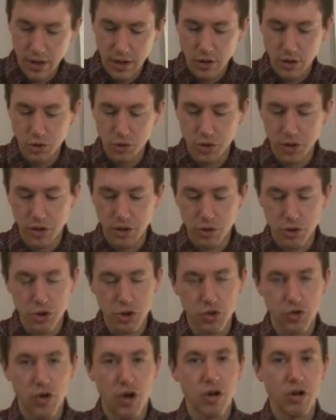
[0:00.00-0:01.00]
Usually your
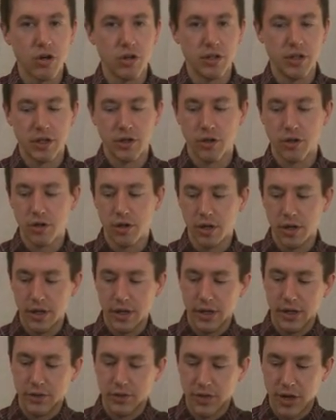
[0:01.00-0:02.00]
stronger liquor
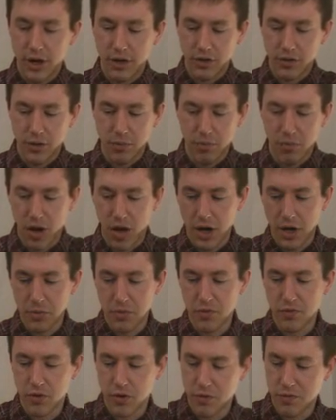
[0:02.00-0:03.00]
is down at the
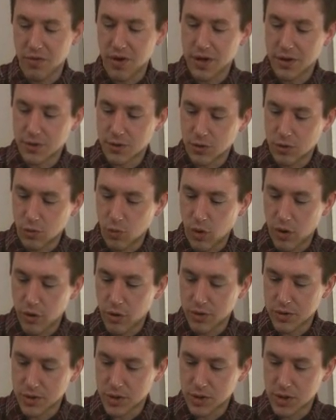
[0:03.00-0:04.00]
bottom of your vessel,
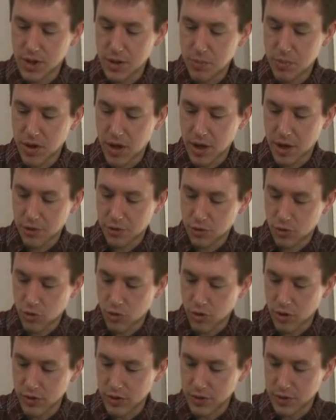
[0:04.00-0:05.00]
whether it's a teapot
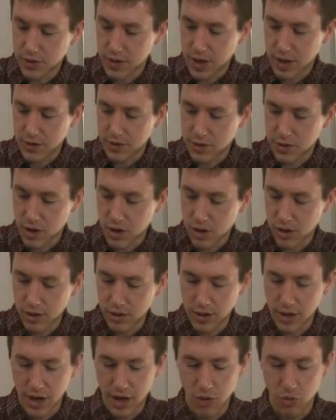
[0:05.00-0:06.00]
or in this case our
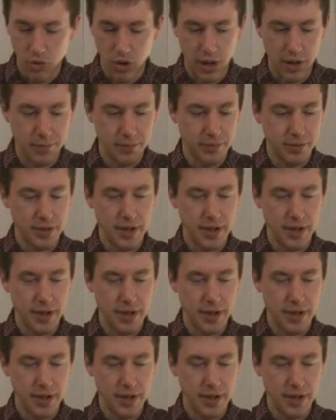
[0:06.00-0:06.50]
gaiwan.